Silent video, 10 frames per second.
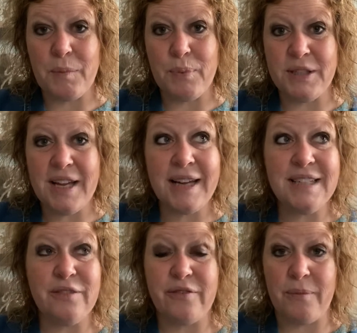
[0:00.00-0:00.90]

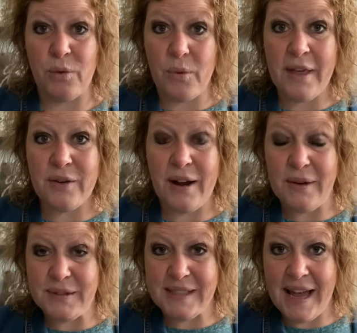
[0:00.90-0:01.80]
protected from the weather
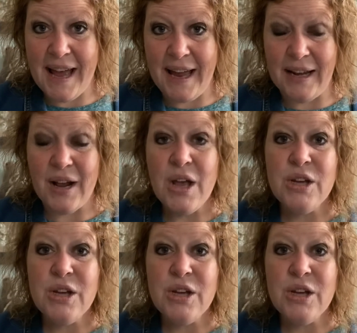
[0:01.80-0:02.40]
outside.